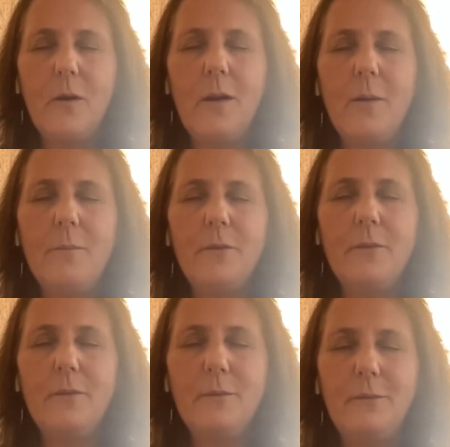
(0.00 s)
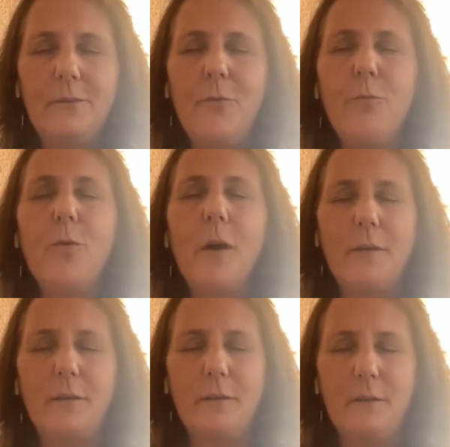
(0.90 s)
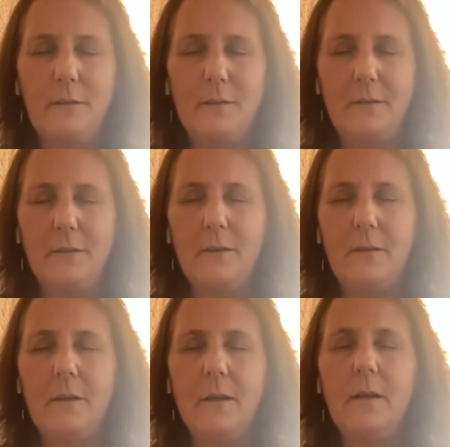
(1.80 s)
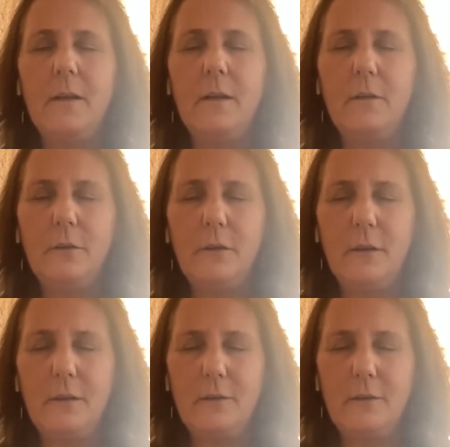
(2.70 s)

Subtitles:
comes through us into the